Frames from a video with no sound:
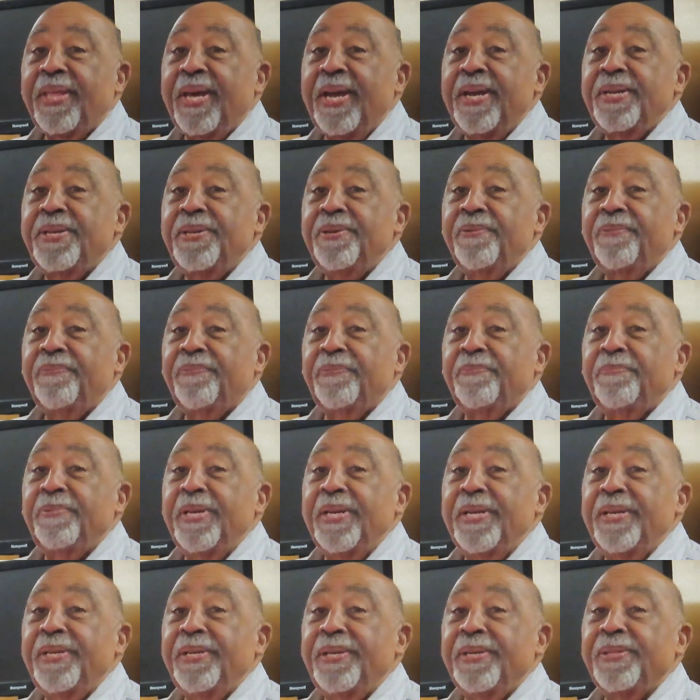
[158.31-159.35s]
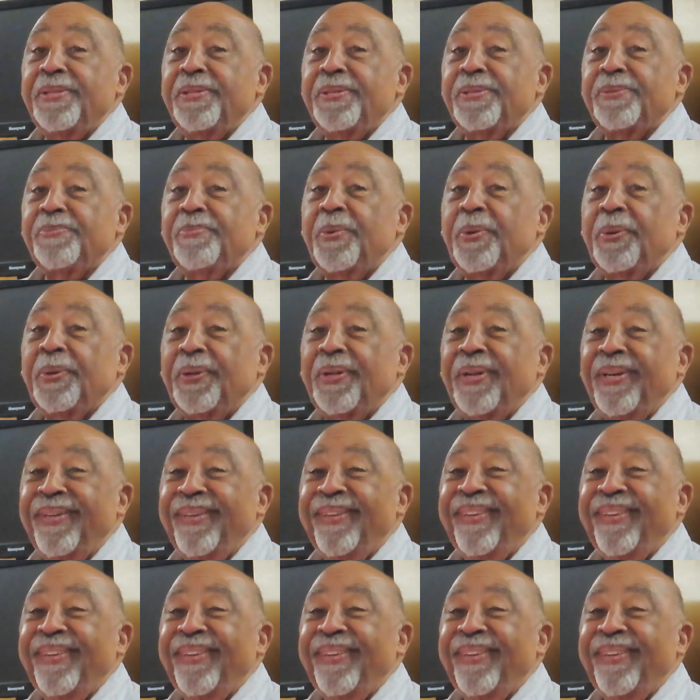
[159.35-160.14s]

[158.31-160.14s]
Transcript: Thank you for being here this morning.